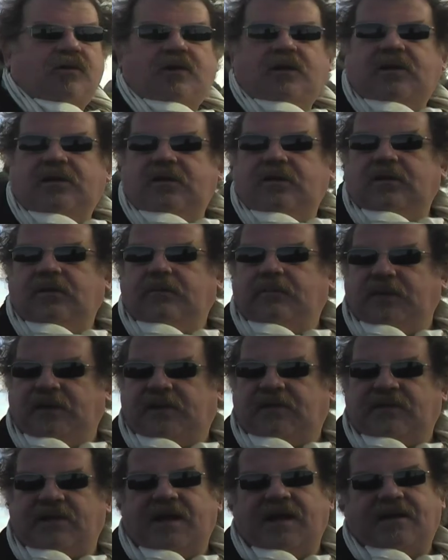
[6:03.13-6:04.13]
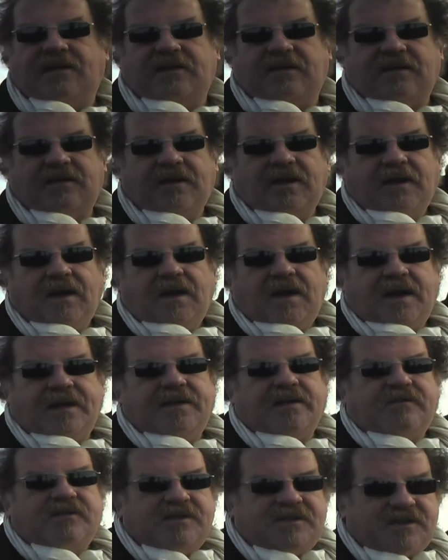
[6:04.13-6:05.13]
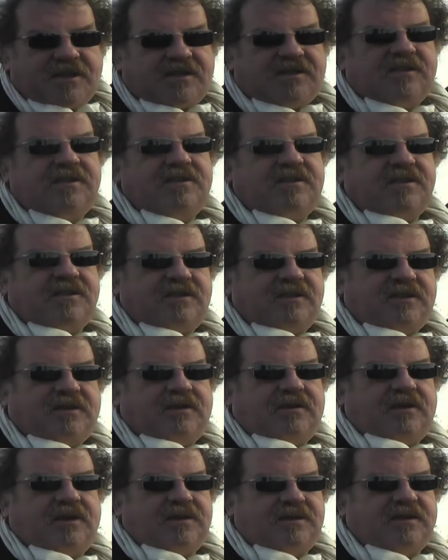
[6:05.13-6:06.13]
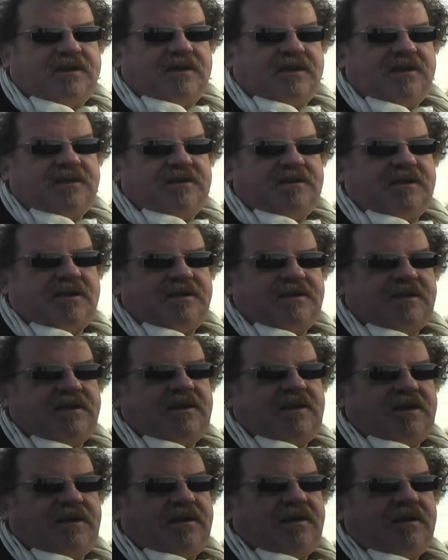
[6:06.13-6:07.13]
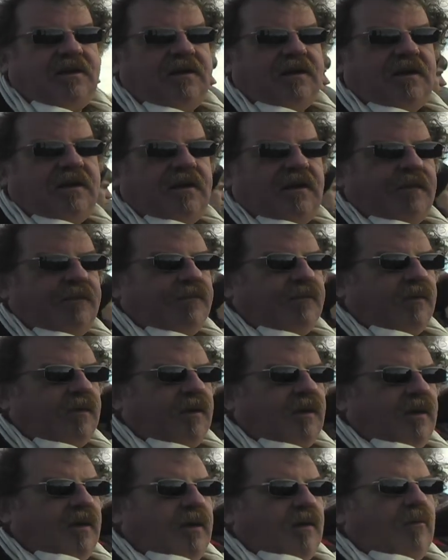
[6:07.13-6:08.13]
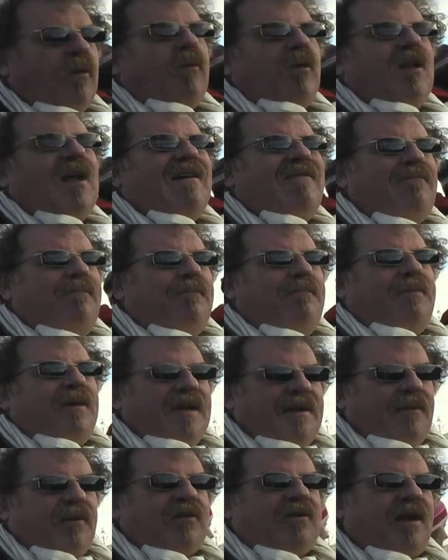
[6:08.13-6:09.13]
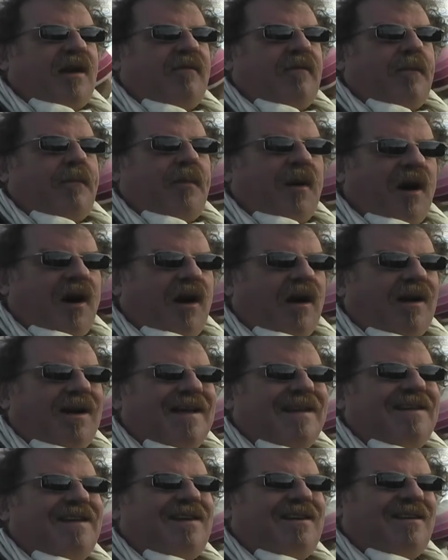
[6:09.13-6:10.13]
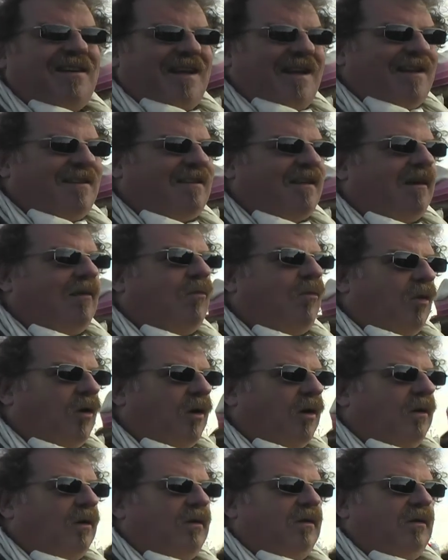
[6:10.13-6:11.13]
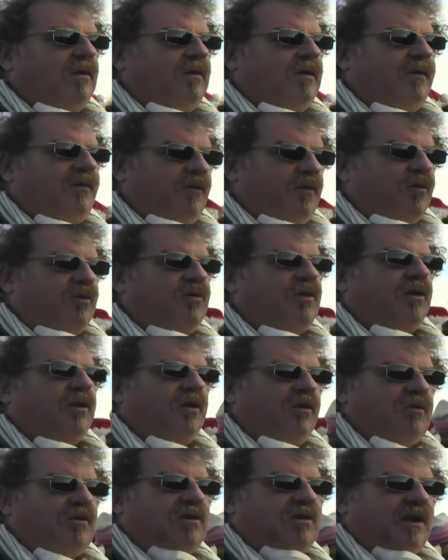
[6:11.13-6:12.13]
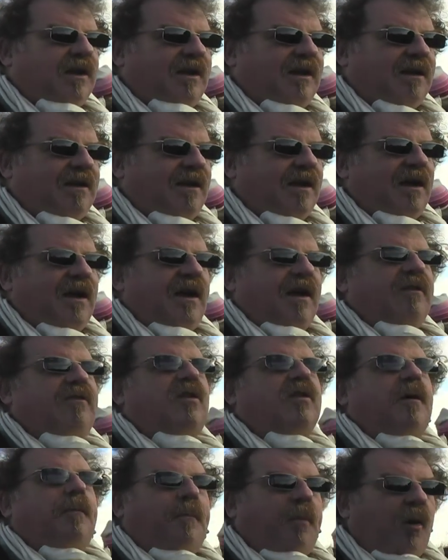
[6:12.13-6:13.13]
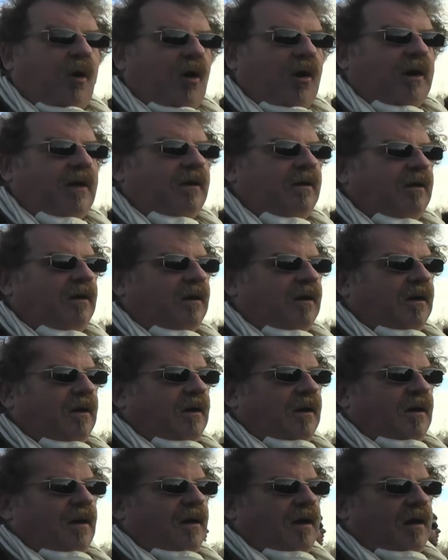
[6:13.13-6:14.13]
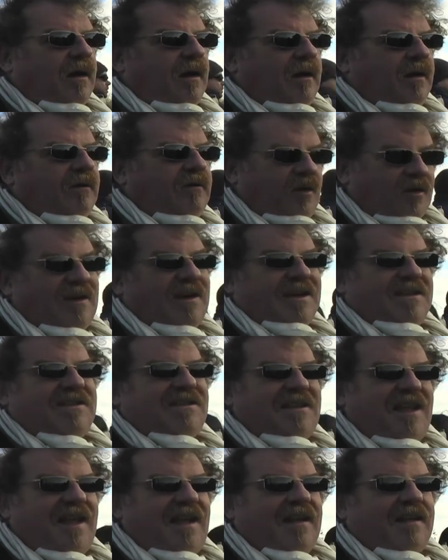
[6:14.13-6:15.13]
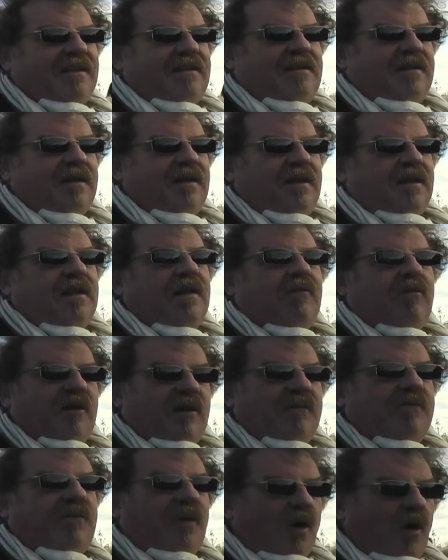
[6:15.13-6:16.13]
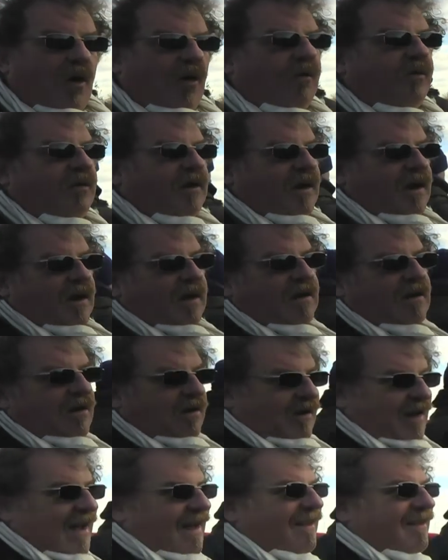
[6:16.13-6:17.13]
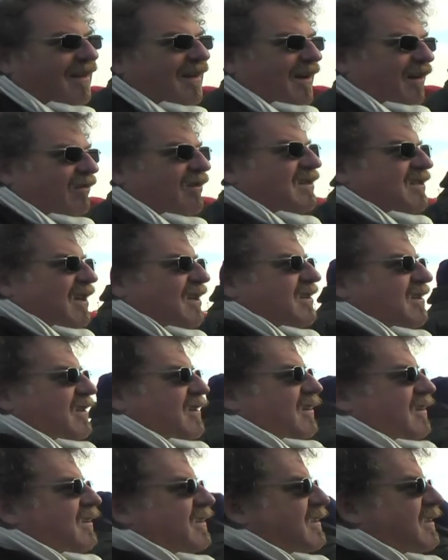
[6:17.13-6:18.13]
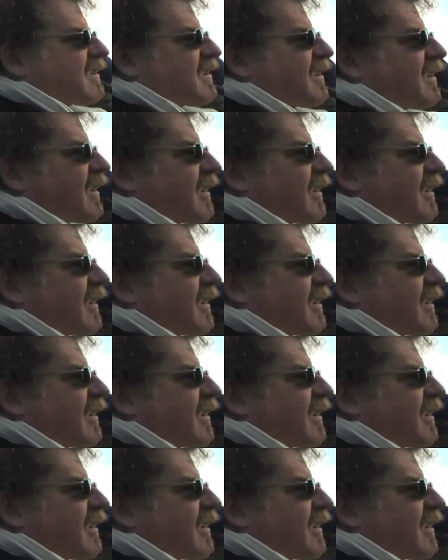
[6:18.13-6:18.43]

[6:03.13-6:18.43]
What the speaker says: to be created. And the resistance is the key. We will be able to have a part in creating what the future looks like, to the point, to the extent that we're involved in creating a resistance